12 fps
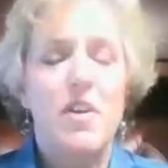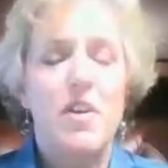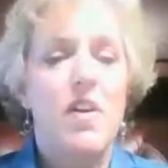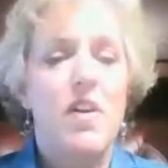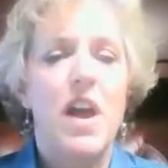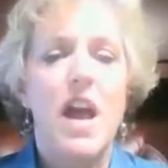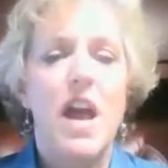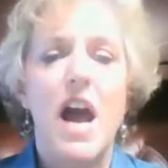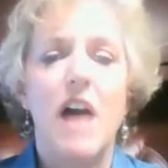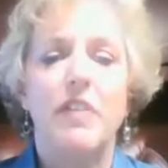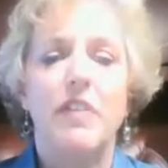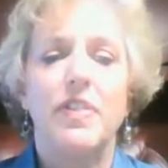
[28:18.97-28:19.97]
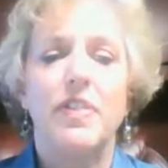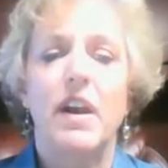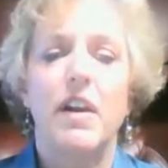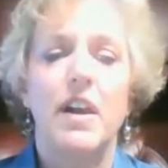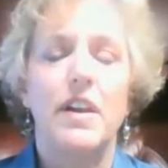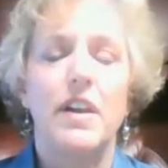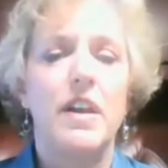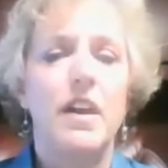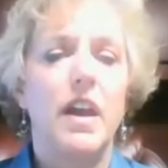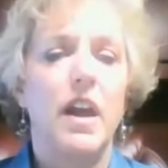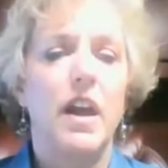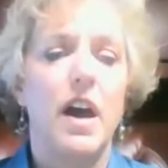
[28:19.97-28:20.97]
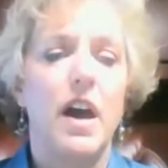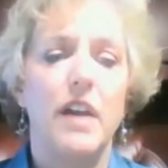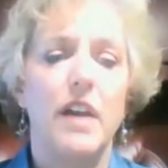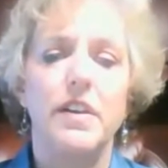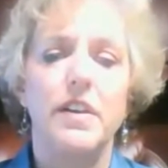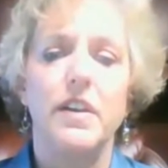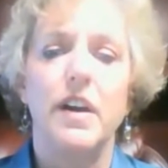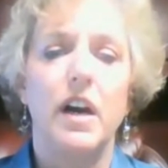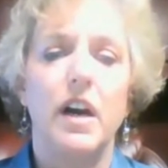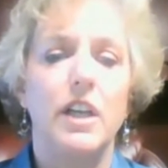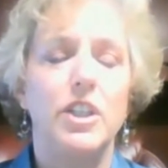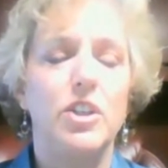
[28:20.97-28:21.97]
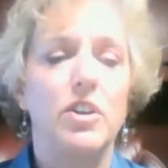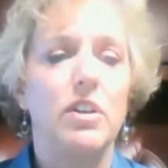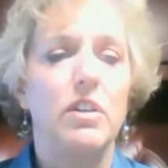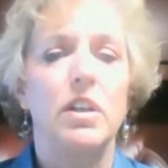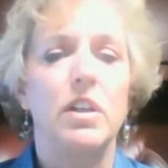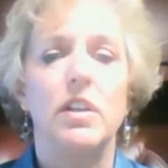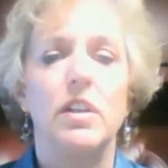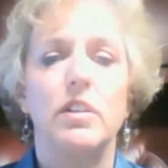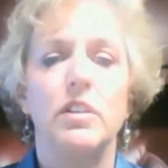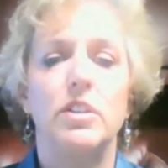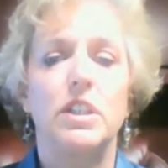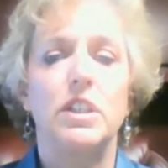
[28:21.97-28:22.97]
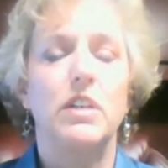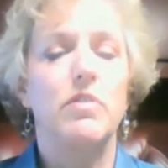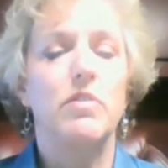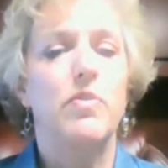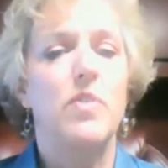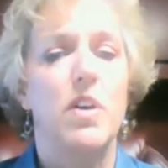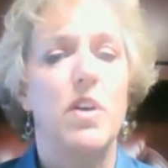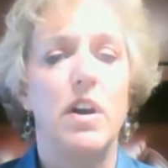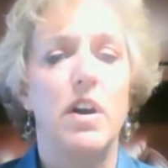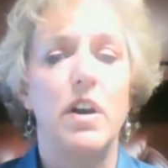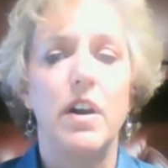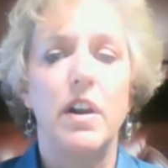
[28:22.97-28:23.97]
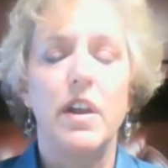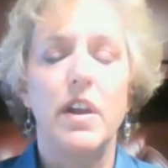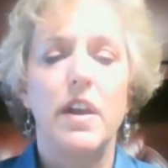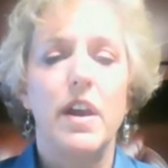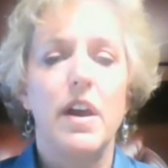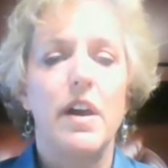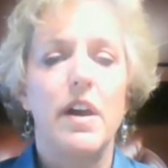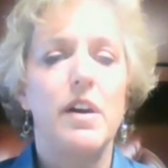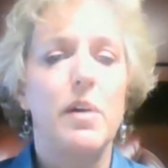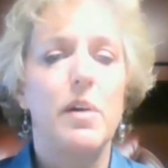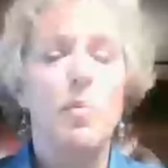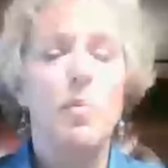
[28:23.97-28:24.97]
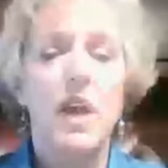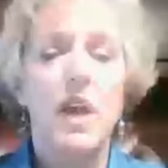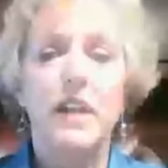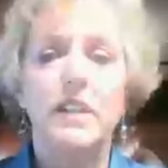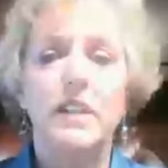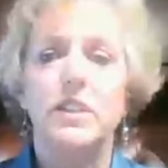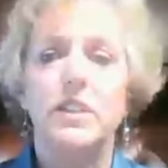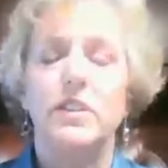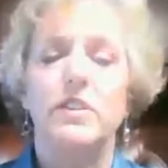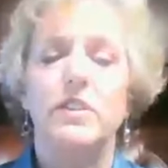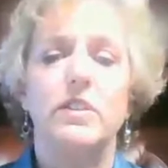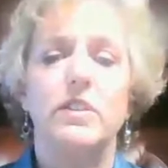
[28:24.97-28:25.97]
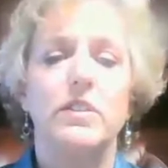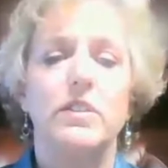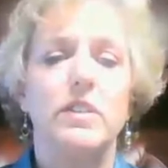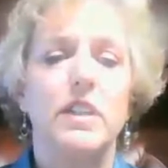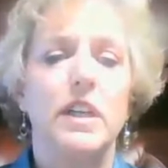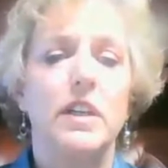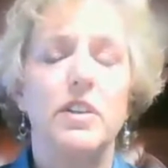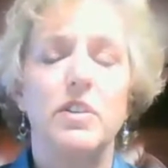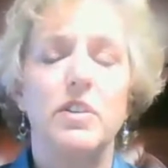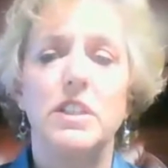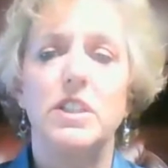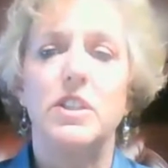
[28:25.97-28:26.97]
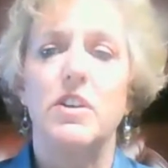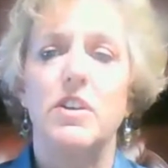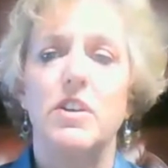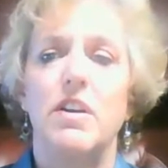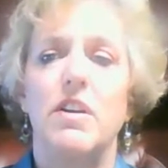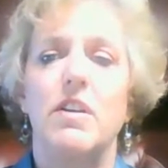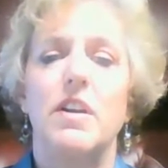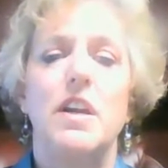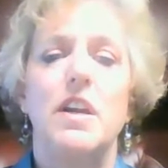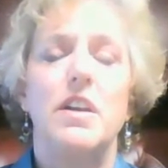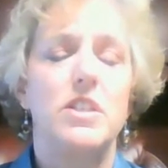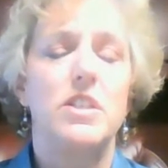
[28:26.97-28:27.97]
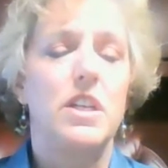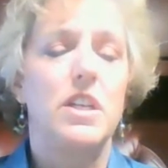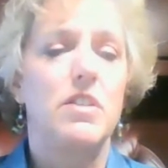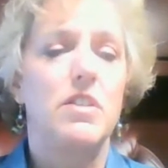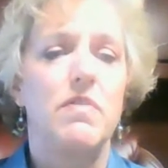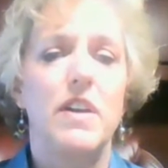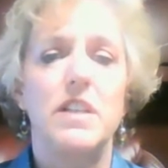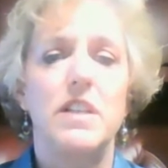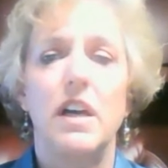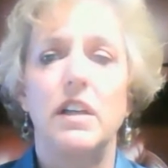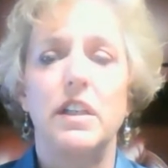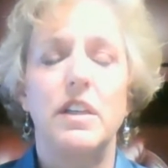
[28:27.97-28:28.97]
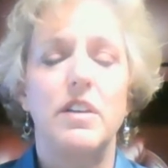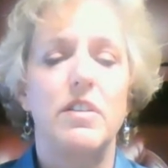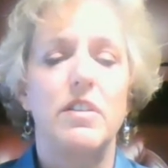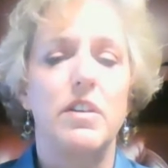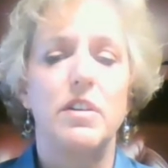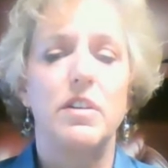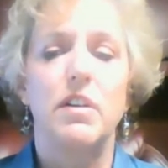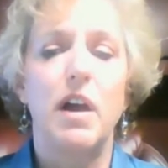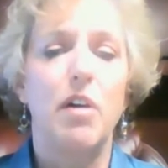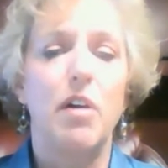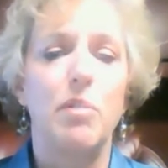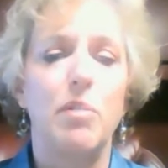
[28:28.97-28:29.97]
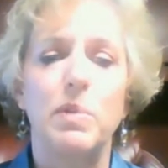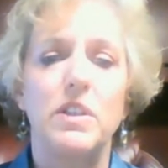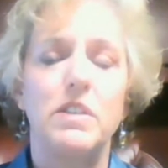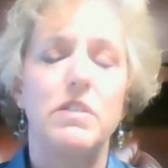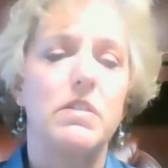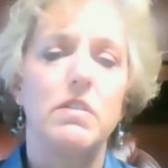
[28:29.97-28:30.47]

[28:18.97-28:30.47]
you're out there and you're looking for a way to increase your energy, your vitality, your health, please